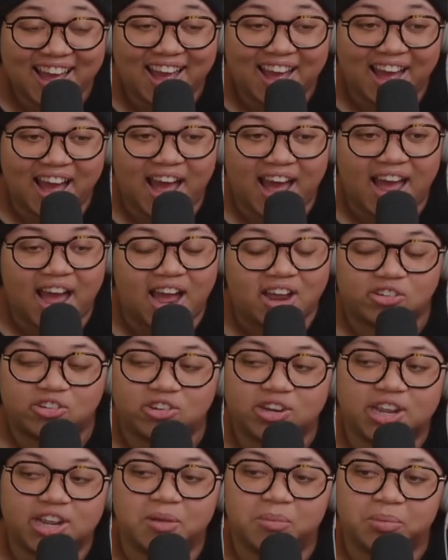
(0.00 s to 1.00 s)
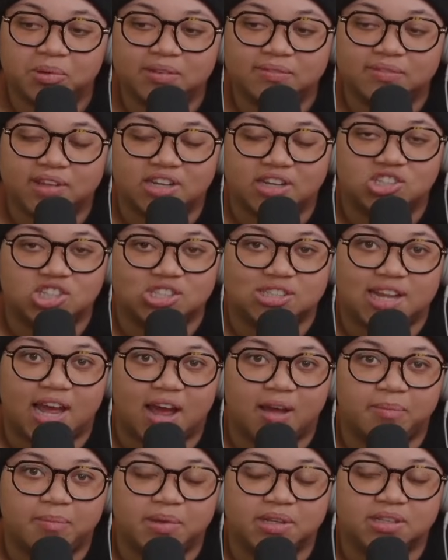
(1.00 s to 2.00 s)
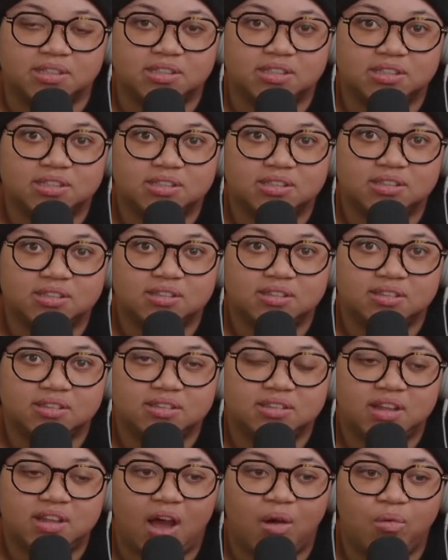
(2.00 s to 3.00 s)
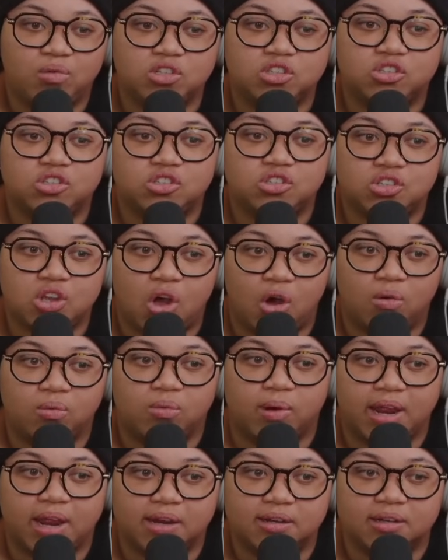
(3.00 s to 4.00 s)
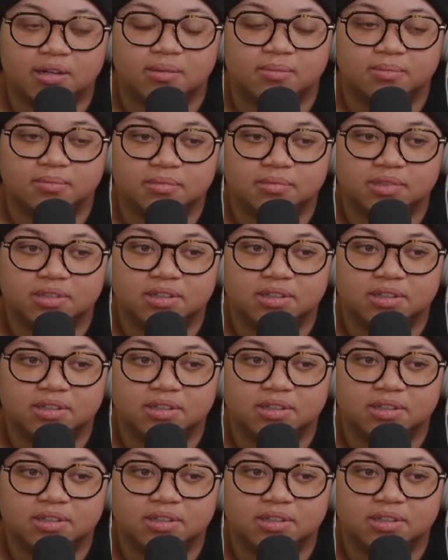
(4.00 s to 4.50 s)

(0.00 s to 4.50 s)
I actually can't believe that just happened. That was so random.